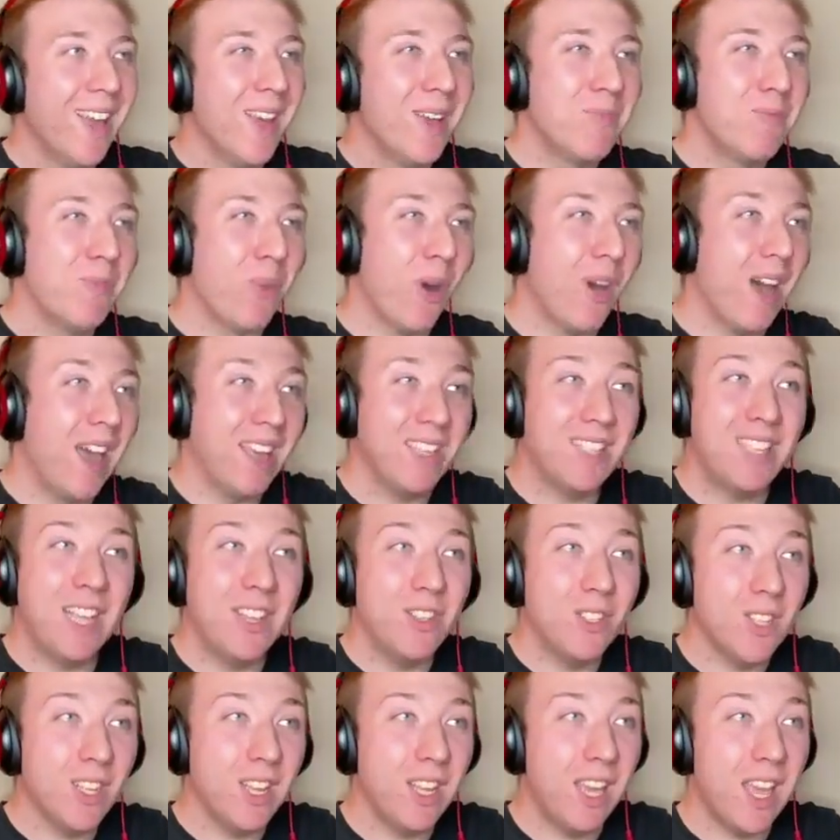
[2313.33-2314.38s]
But
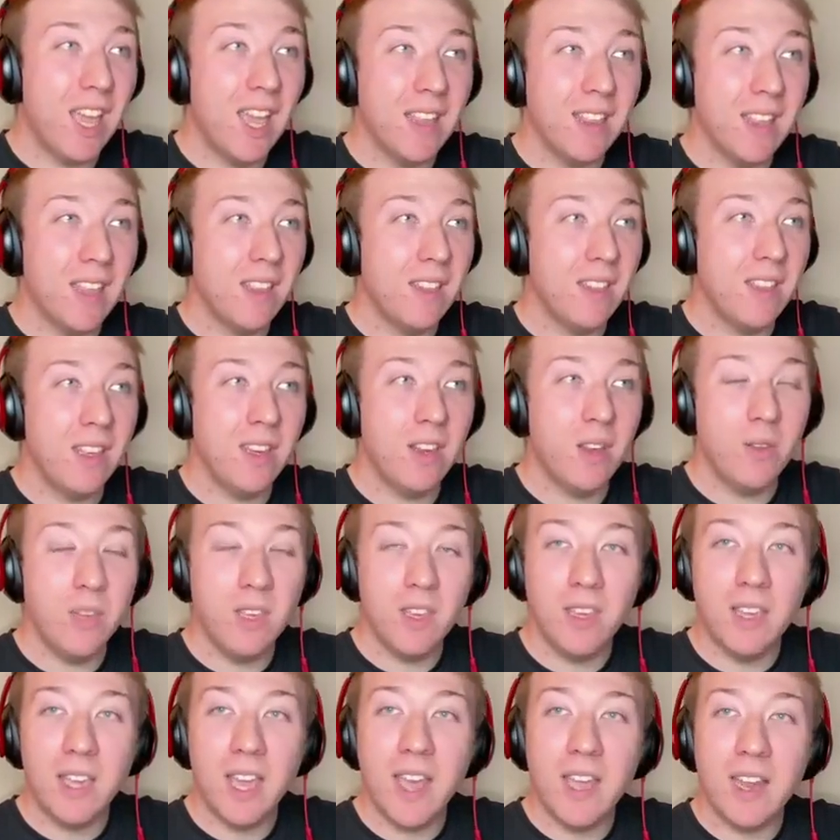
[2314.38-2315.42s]
essentially, yeah, that
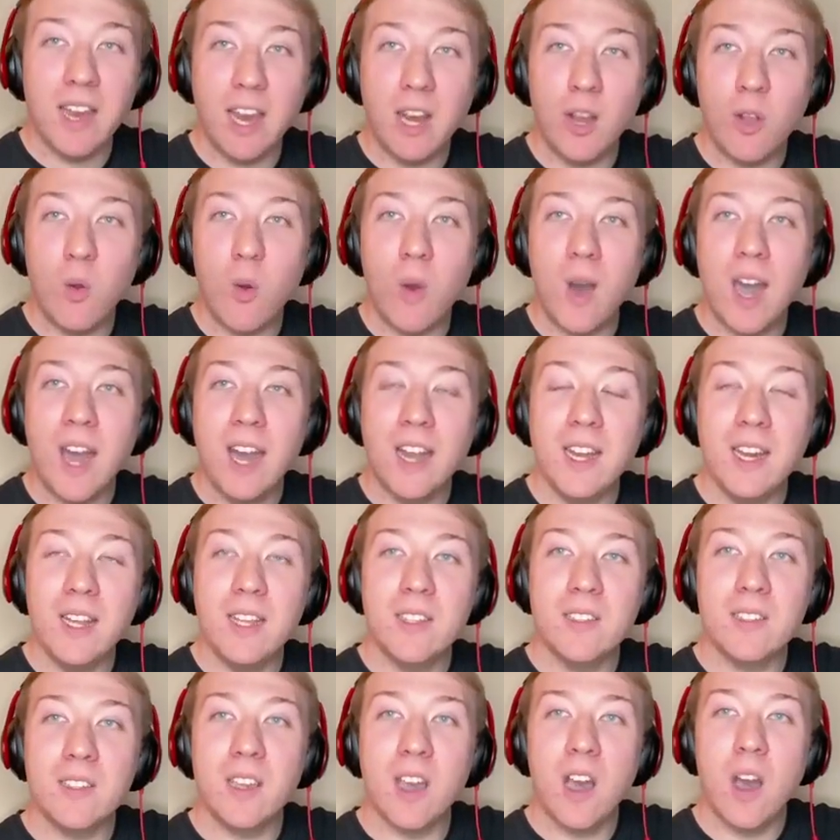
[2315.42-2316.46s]
you get
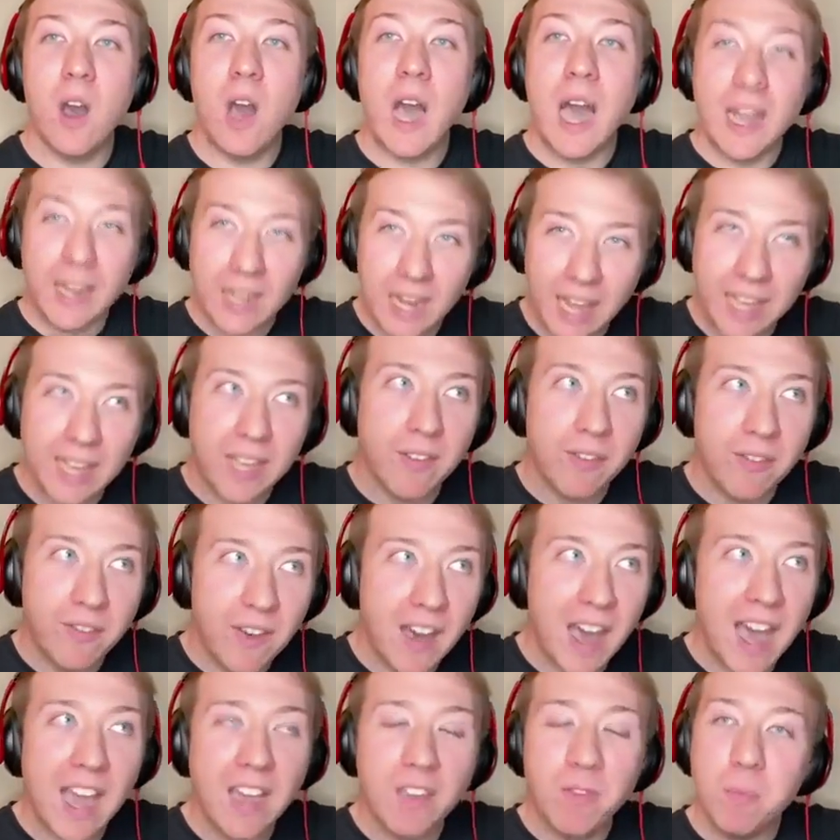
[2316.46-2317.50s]
inquiries. I'd like a
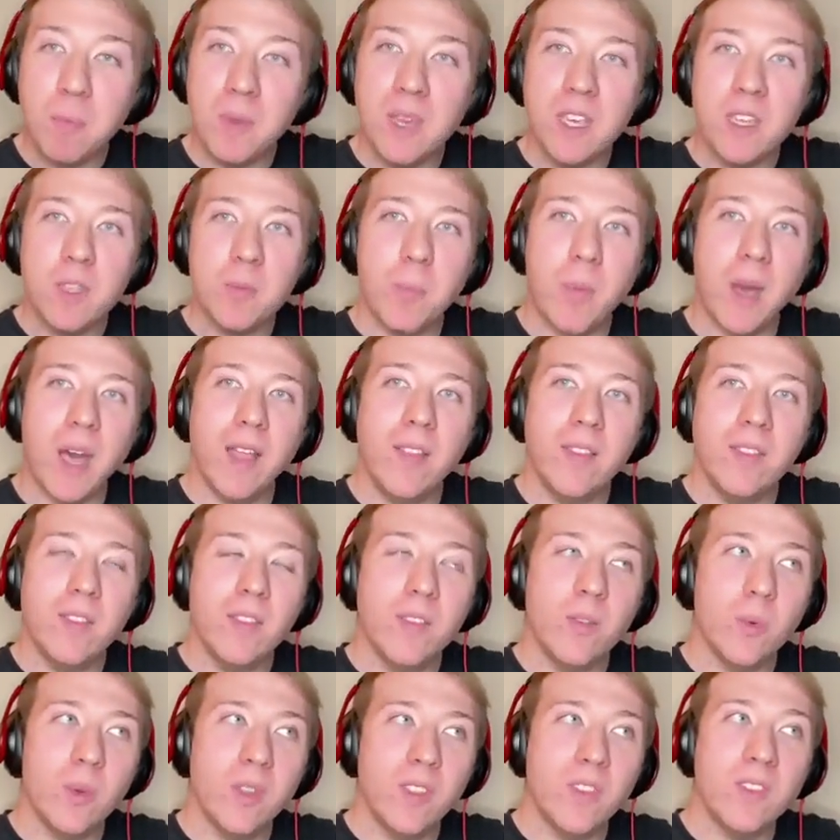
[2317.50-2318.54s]
5-piece
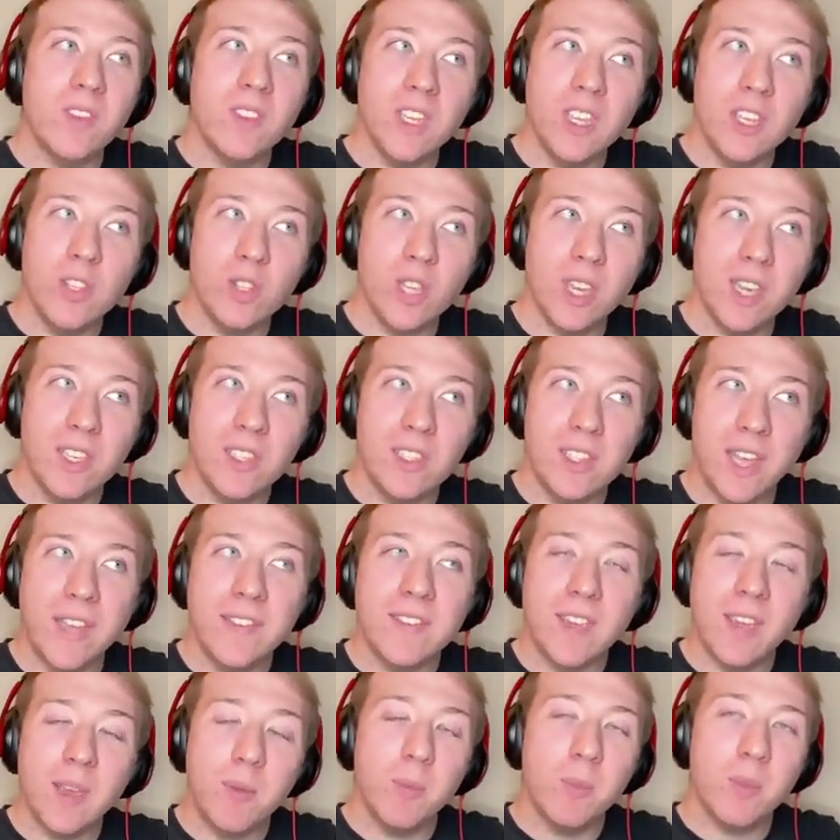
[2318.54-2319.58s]
band with a DJ
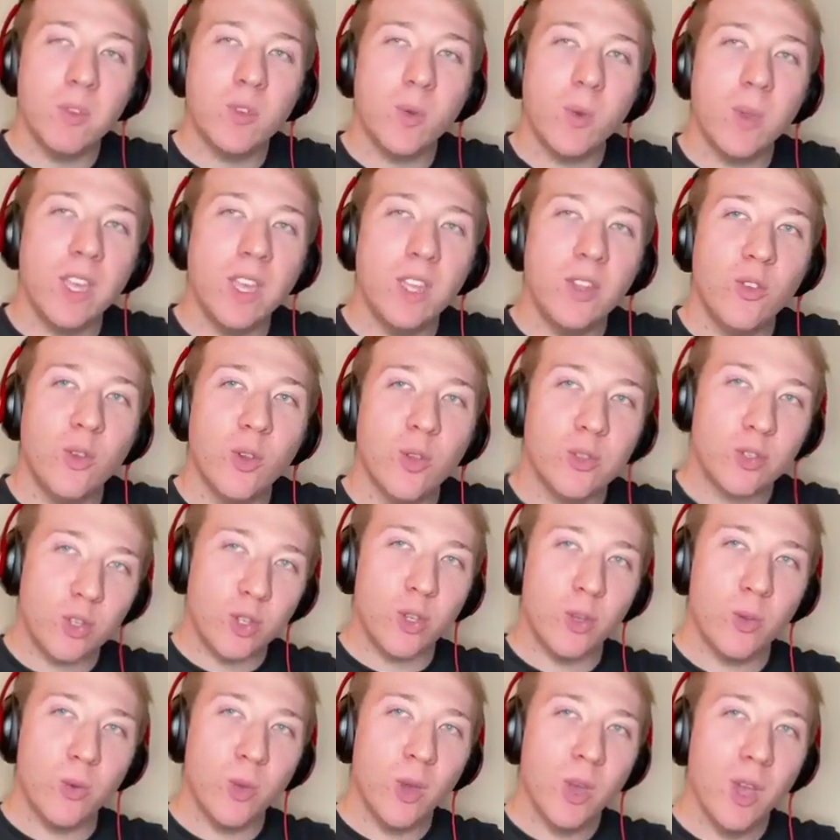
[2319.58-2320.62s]
set in between your
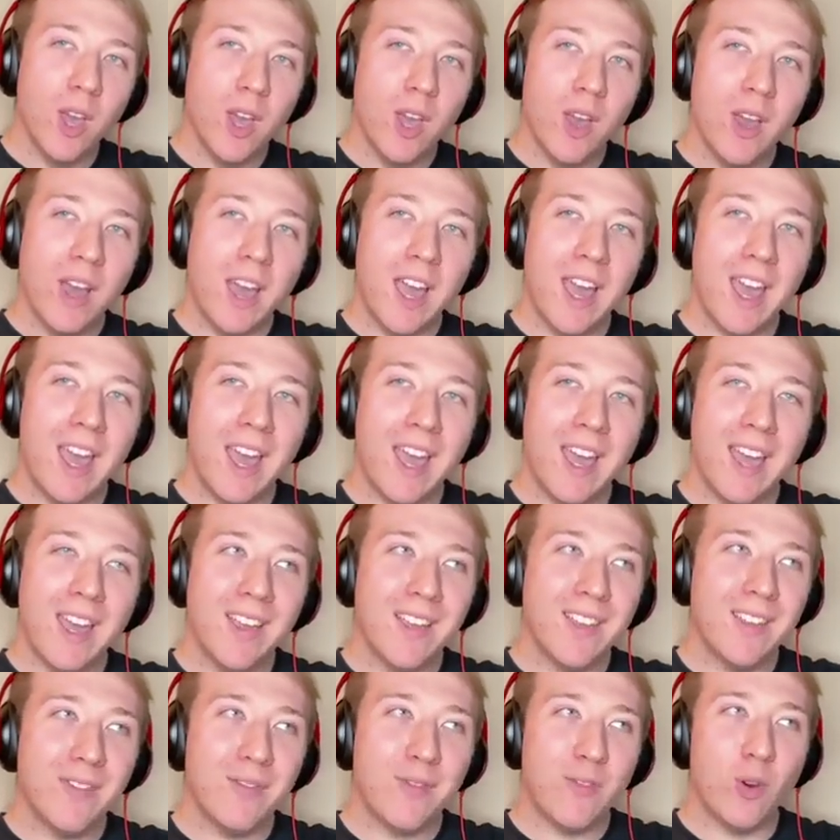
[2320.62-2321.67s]
two
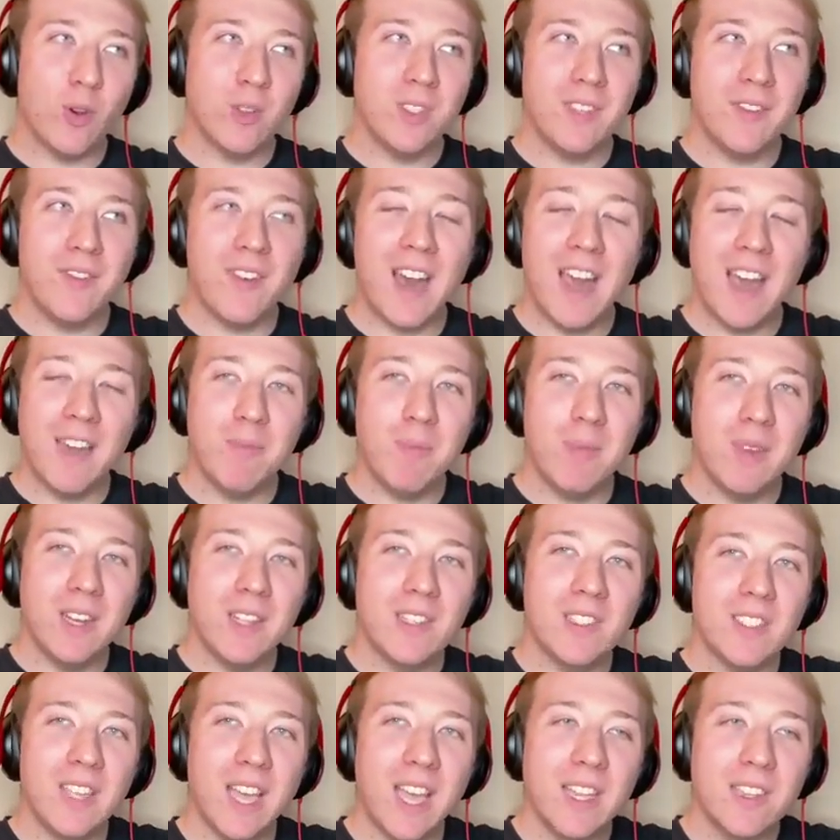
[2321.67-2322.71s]
45-minute
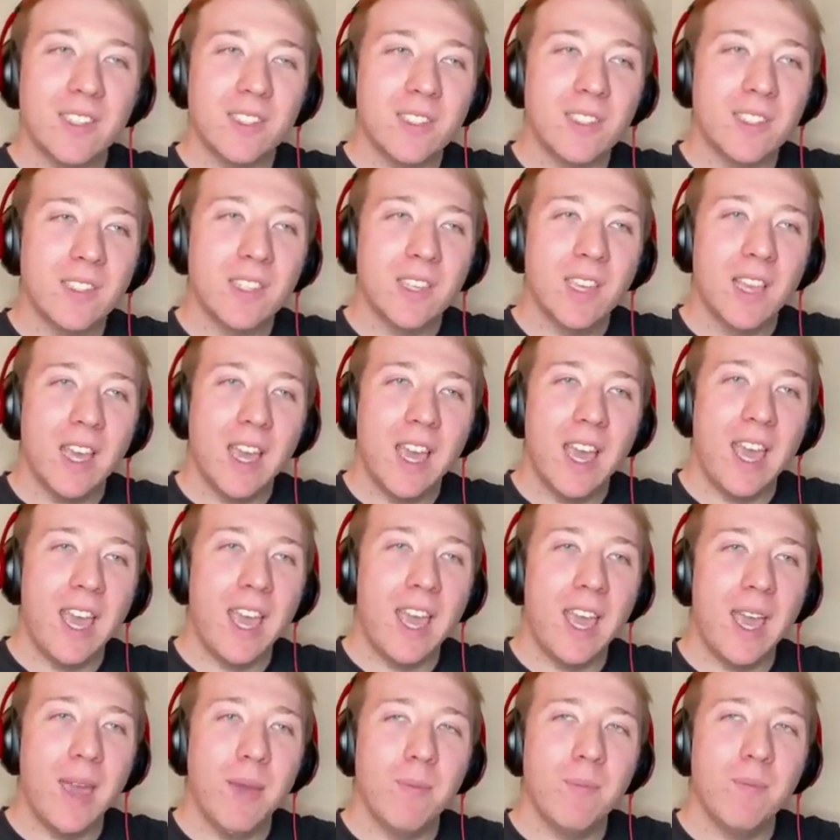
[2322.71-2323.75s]
sets
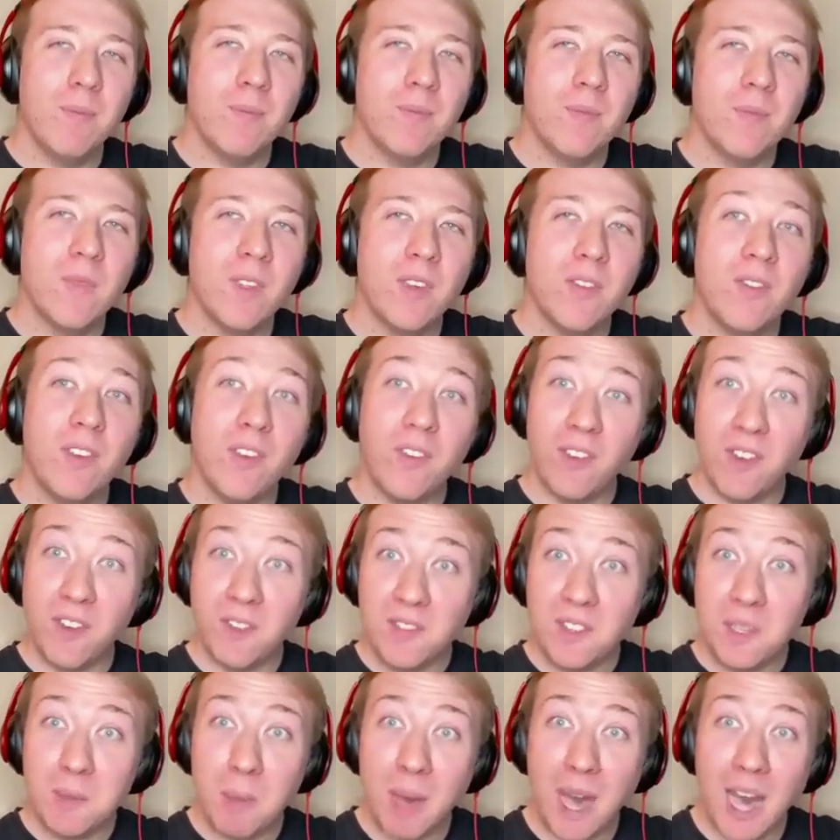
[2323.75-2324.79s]
for
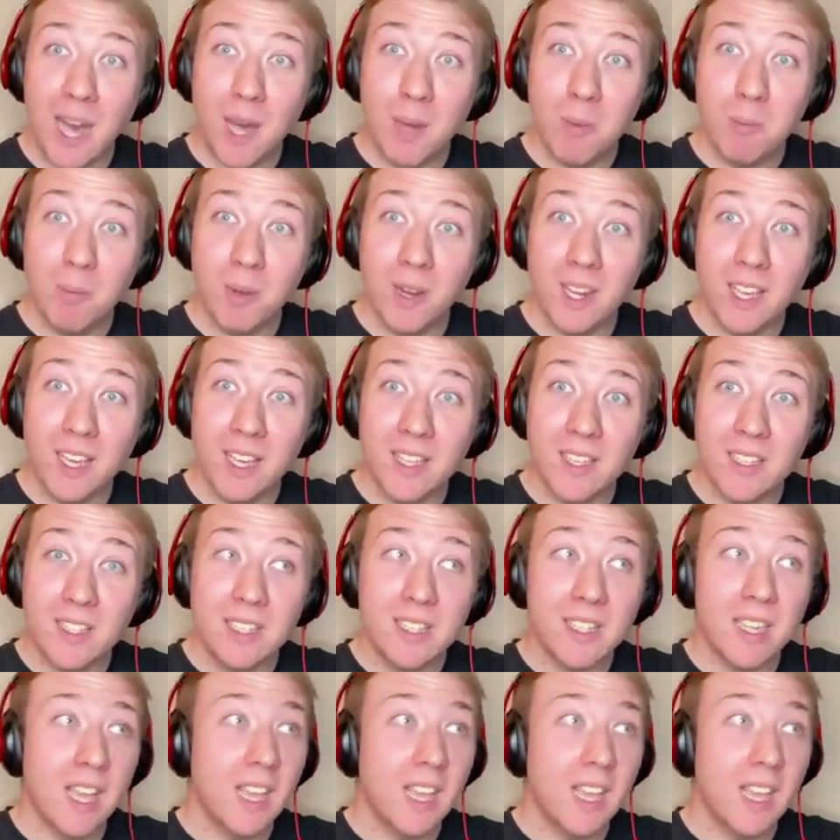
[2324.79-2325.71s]
£50, please.